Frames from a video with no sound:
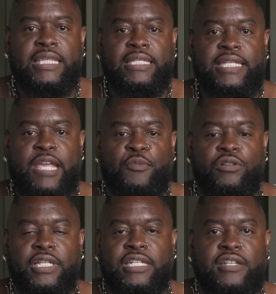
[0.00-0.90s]
the
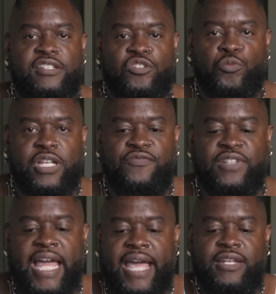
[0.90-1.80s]
table and it doesn't rest
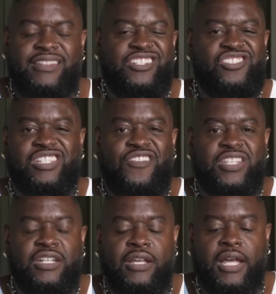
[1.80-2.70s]
flat, and it just
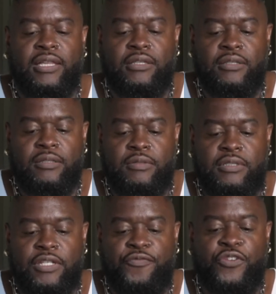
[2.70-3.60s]
gives it
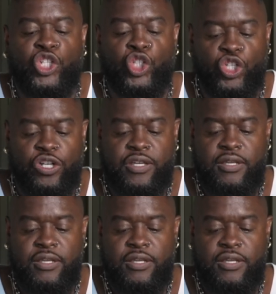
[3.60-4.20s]
a different look.